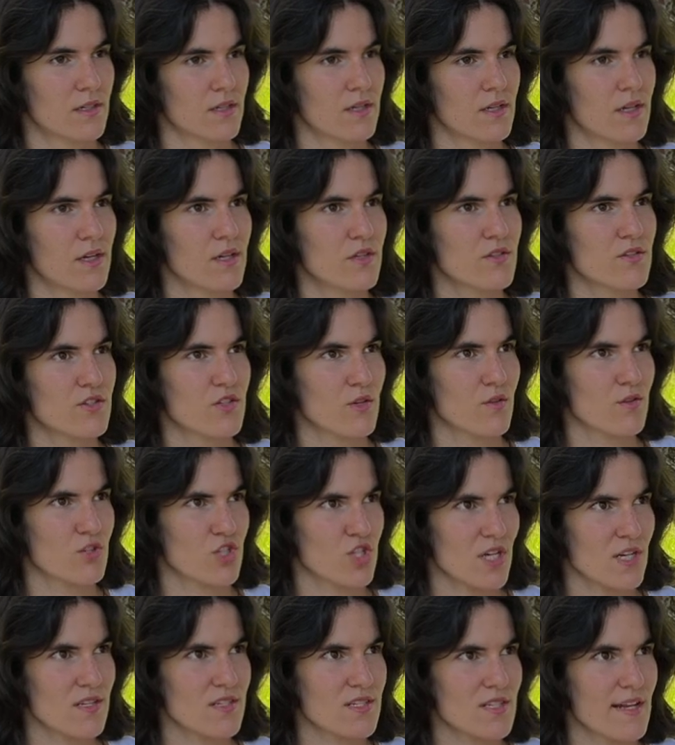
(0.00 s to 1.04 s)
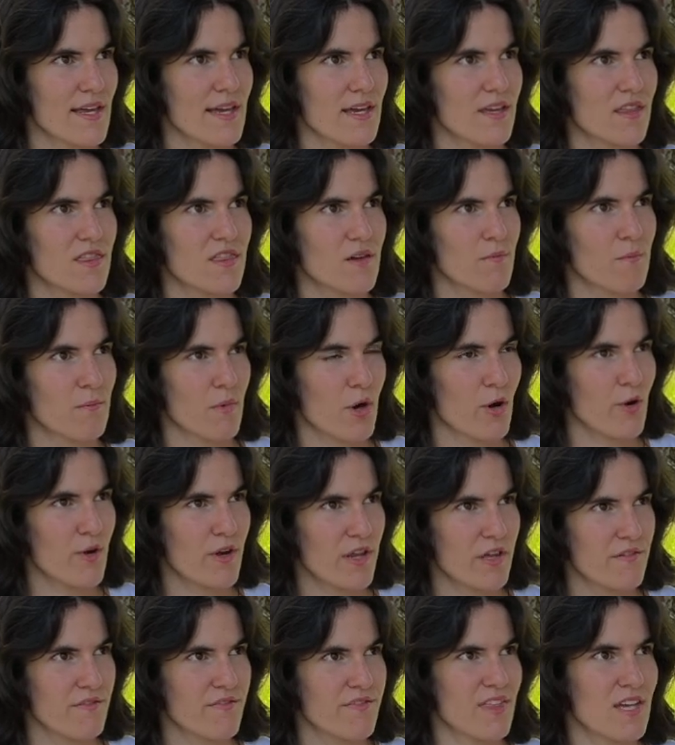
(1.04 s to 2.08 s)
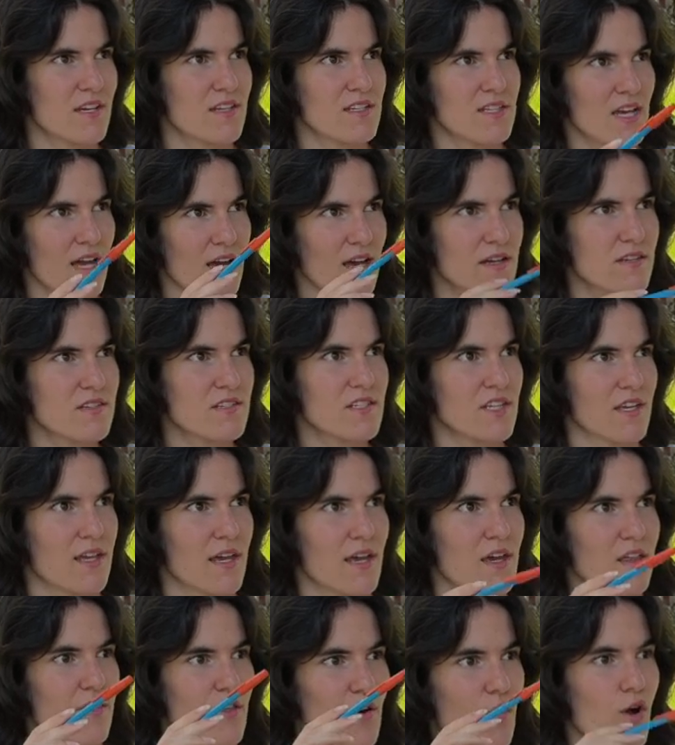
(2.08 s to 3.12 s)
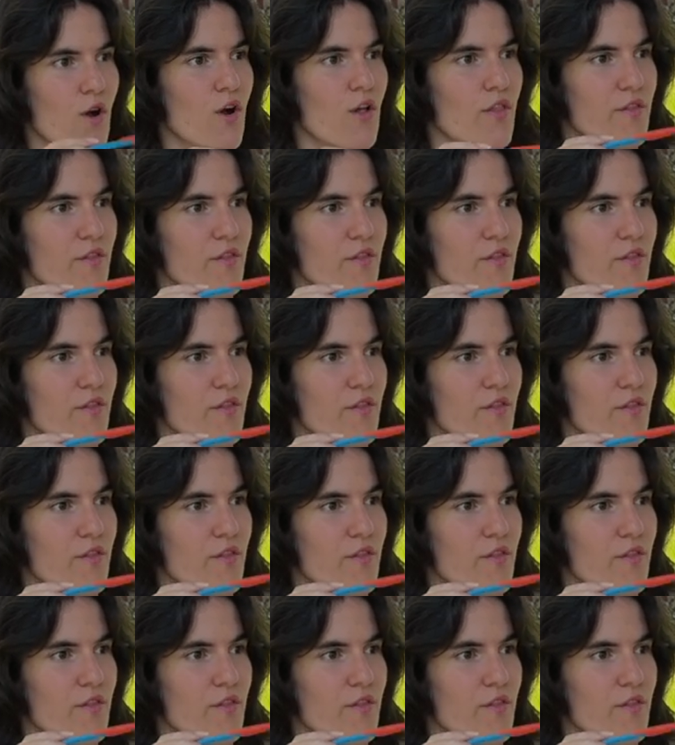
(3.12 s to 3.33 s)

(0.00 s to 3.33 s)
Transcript: So just like the motive that ties together all the